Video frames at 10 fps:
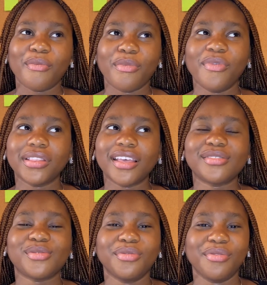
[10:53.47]
We wanted
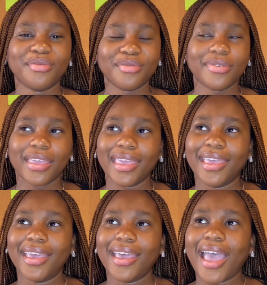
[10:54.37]
to go.
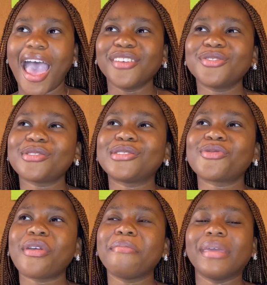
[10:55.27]
I just saw
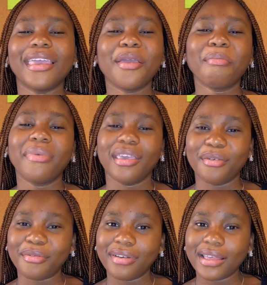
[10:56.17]
a, a
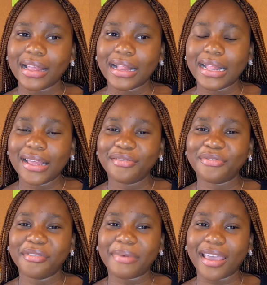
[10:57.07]
mail
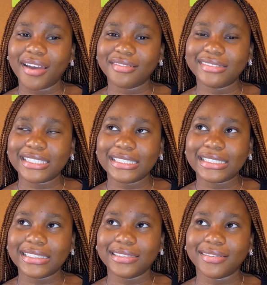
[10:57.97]
from
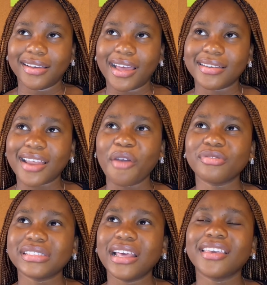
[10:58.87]
IRCC and I
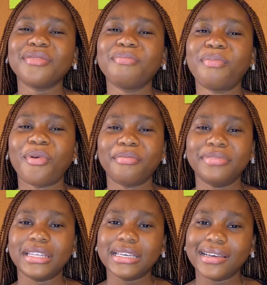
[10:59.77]
was like in
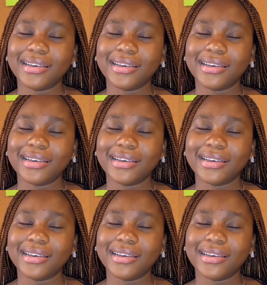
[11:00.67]
public,